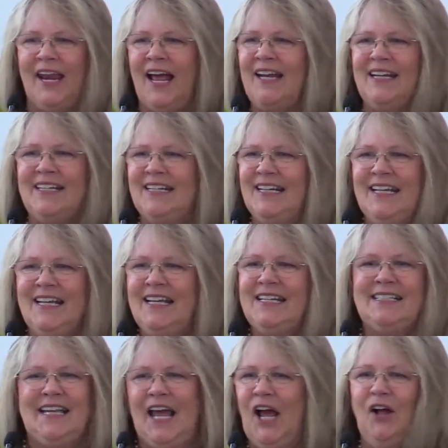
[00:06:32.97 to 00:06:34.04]
I didn't
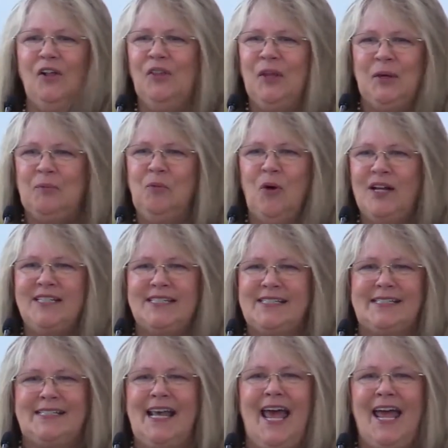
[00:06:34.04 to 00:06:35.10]
tell them what to
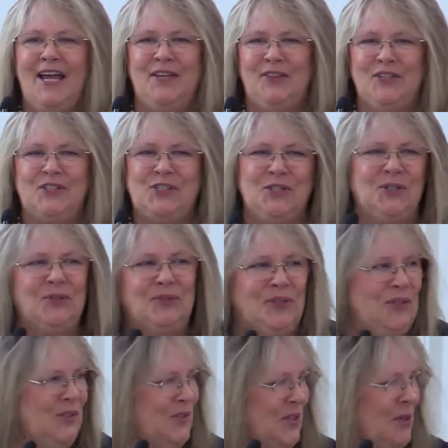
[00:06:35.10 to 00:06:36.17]
say in the
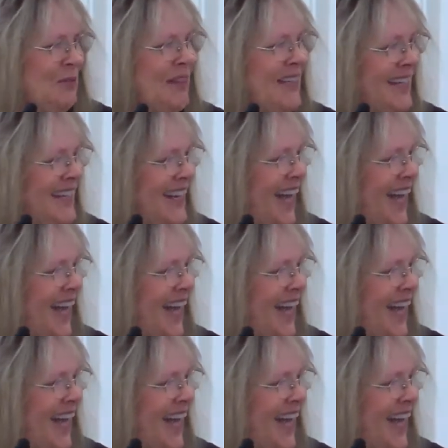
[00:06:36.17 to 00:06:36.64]
children's sermon.